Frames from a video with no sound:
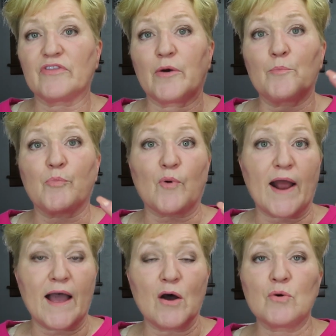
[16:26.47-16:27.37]
the
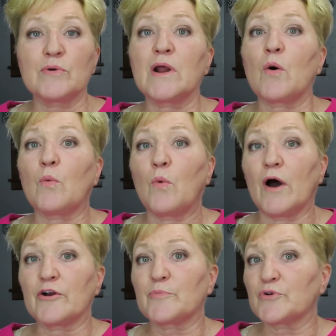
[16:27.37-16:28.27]
brown
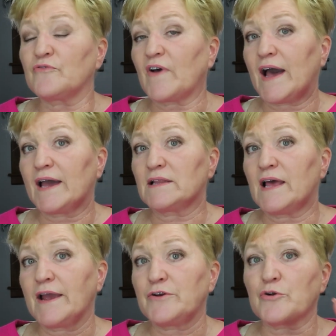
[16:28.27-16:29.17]
waterproof
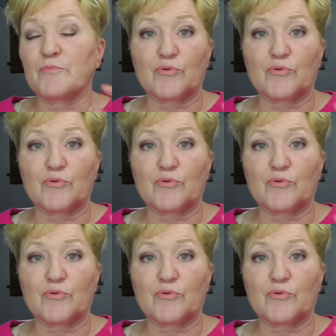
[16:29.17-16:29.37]
eyeliner,